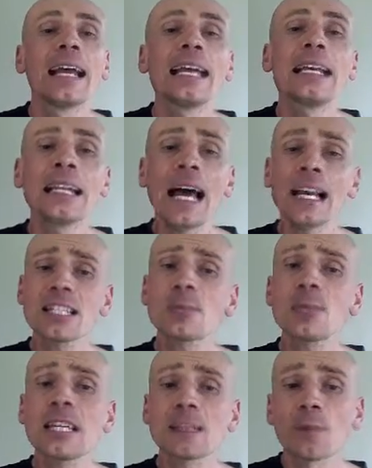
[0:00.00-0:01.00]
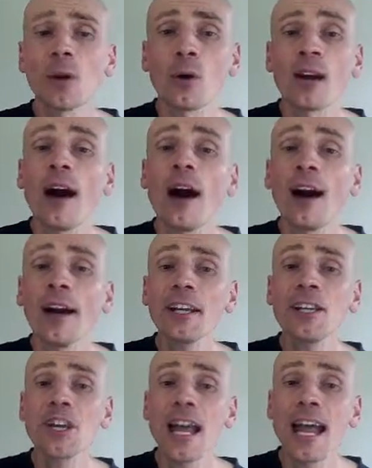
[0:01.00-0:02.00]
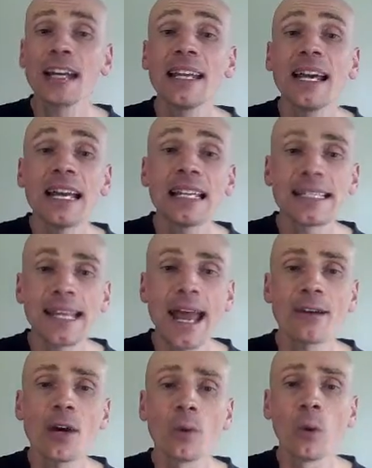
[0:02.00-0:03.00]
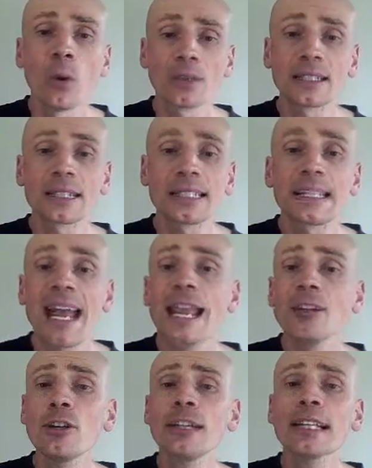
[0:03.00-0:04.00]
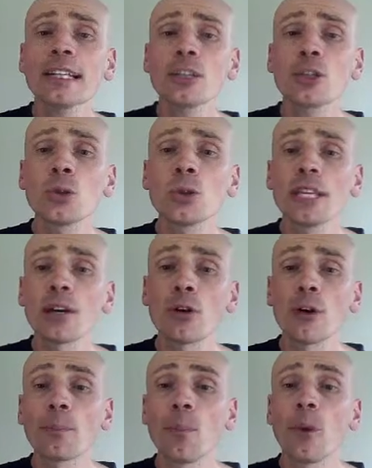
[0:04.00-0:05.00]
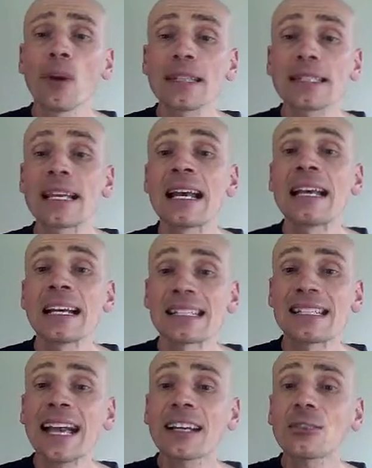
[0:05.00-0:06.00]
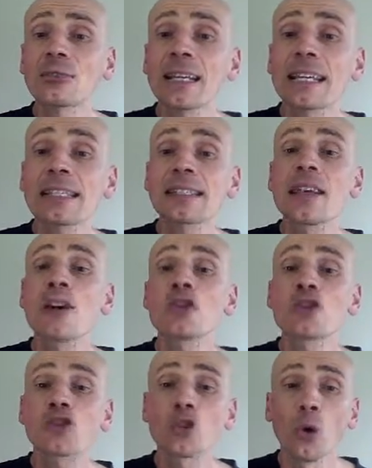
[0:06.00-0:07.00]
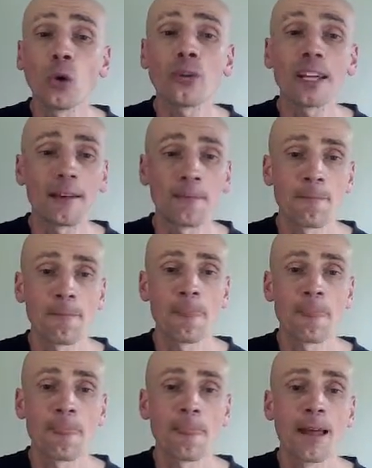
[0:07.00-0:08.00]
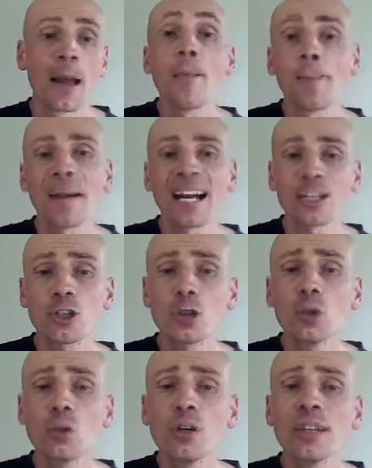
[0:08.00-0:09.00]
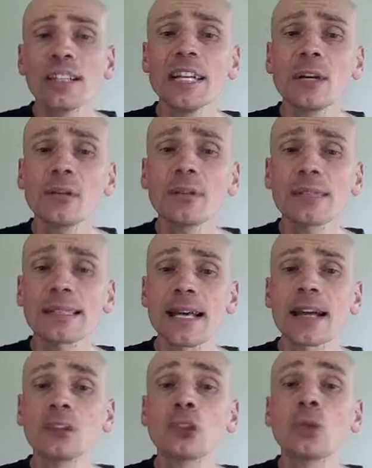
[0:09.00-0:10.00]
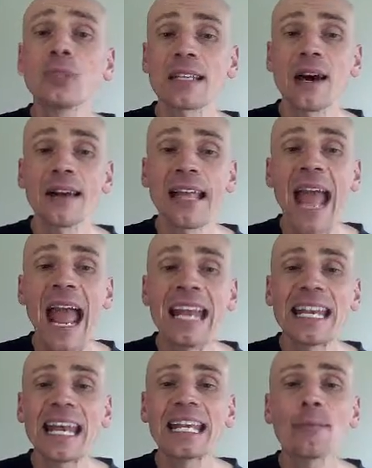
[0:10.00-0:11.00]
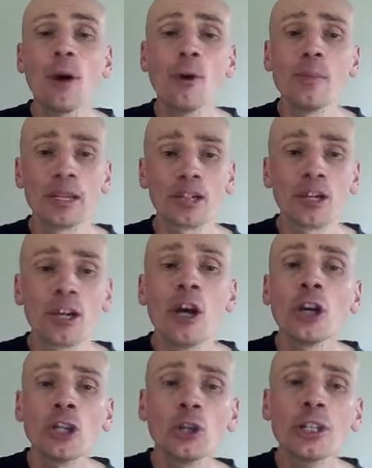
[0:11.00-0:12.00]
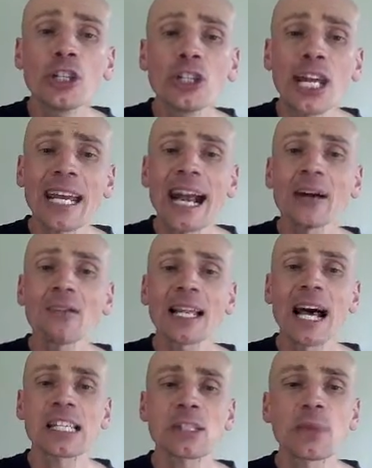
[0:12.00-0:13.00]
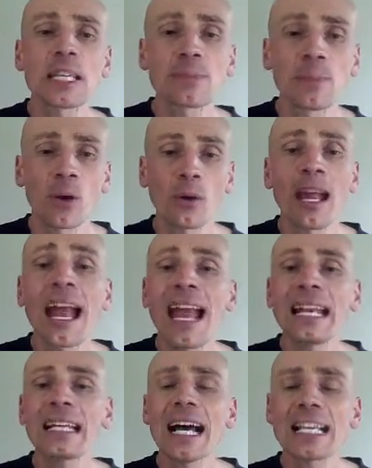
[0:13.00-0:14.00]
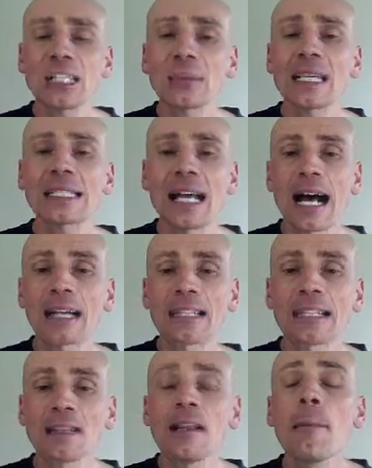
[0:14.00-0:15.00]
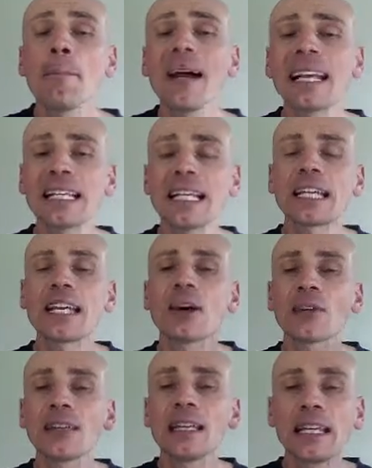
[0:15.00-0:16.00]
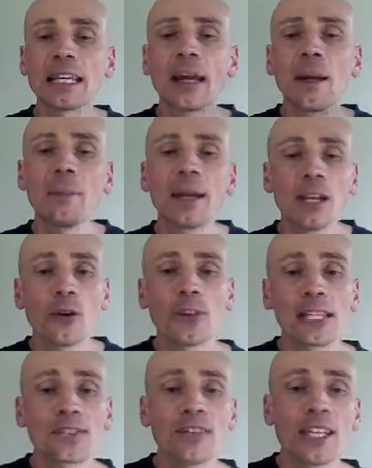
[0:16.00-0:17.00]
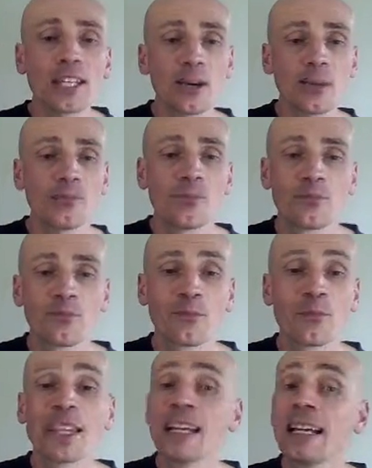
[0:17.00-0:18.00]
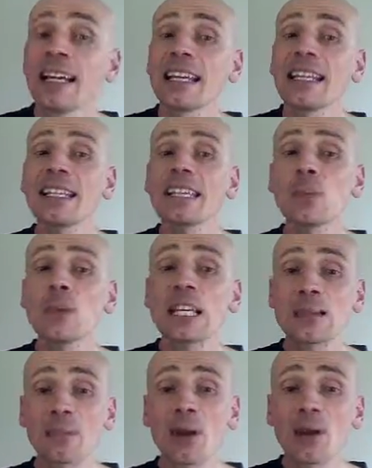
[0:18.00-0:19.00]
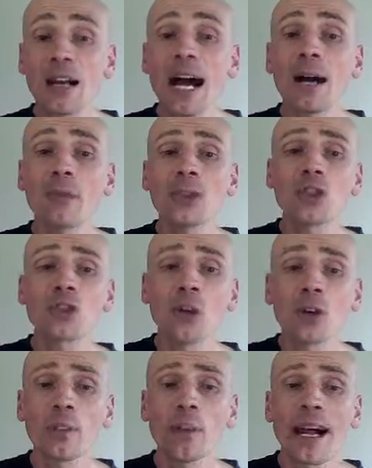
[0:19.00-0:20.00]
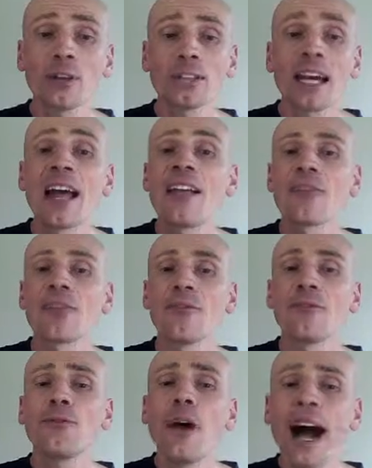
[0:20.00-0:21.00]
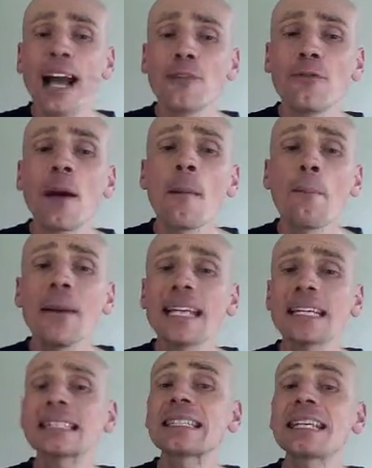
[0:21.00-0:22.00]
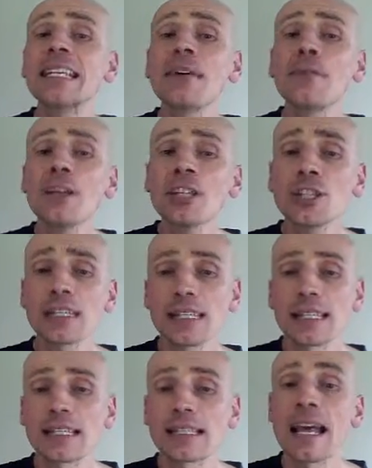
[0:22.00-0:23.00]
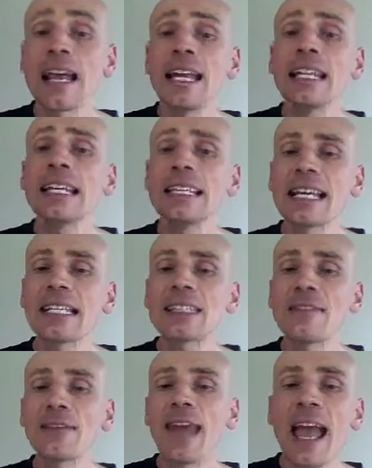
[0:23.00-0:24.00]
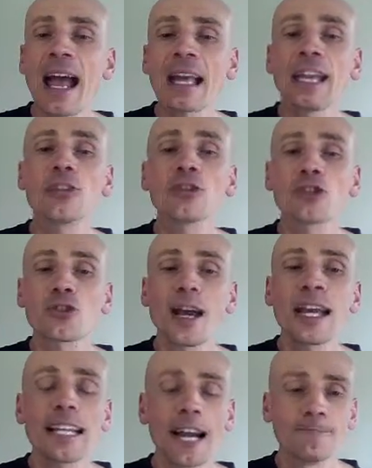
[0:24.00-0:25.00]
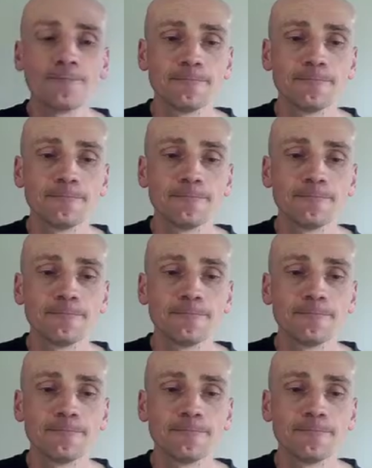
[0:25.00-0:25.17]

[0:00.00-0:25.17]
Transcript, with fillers: In last week's blog, I shared Sarah Walton's and her little two-year-old boy's Zachary's story my two-year-old son could die at any moment. You can check out last week's blog and last week's article by clicking on the link below this video. In this week's blog I want to talk about the 5 biggest inefficiencies in intensive care in Australia.